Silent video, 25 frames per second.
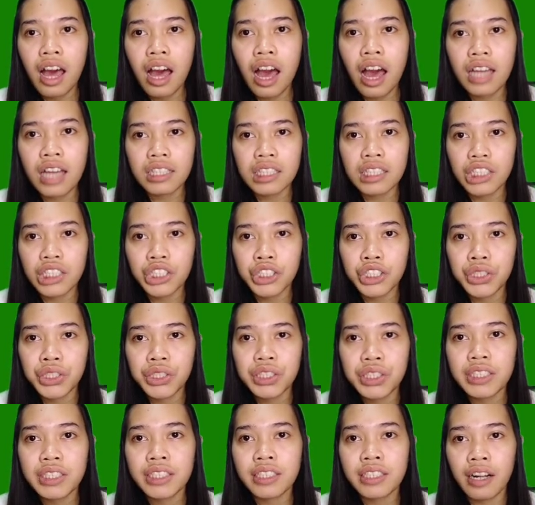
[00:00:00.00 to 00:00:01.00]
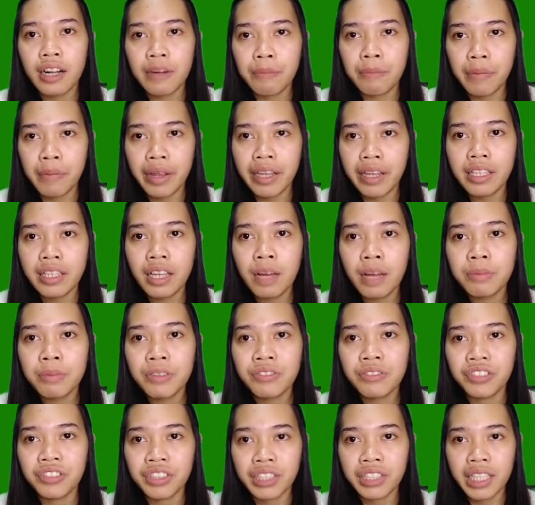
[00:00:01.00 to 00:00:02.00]
Attitudes are made up
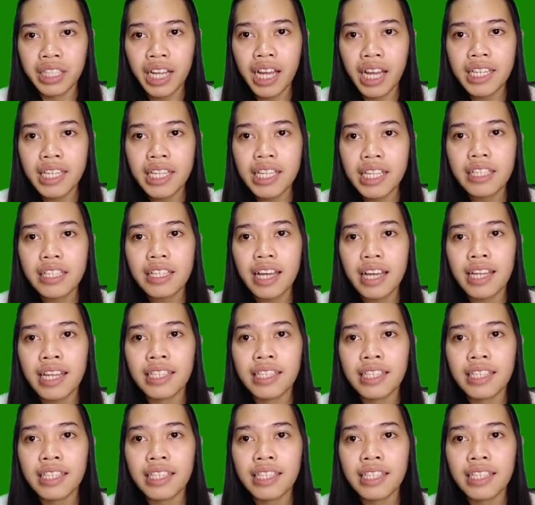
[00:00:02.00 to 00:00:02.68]
of organic